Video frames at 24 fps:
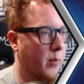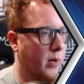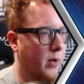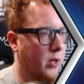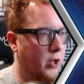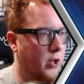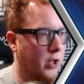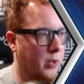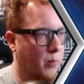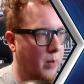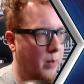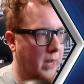But
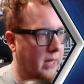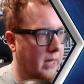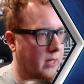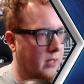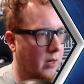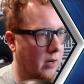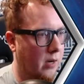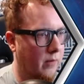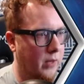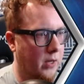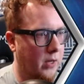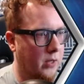just based
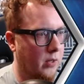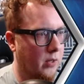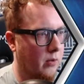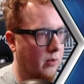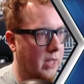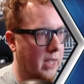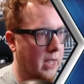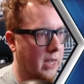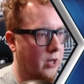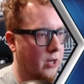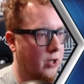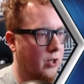off these
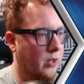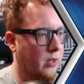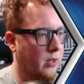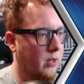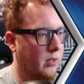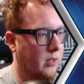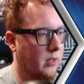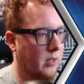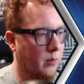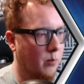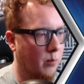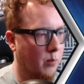
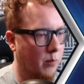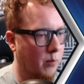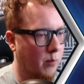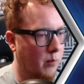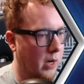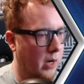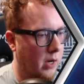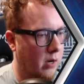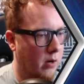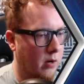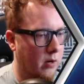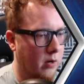locations and
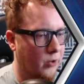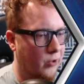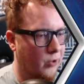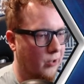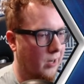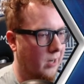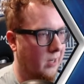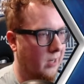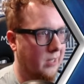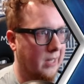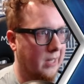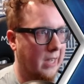my card
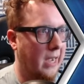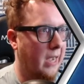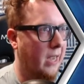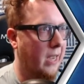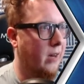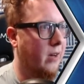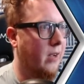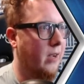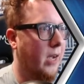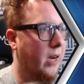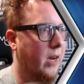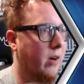draws,
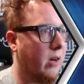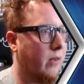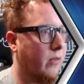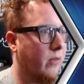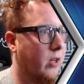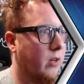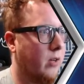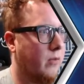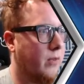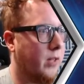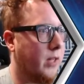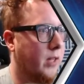I don't have a
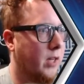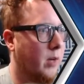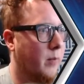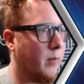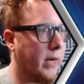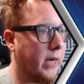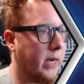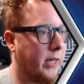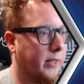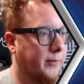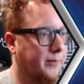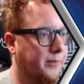good feeling
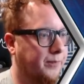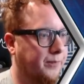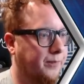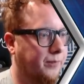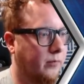about it.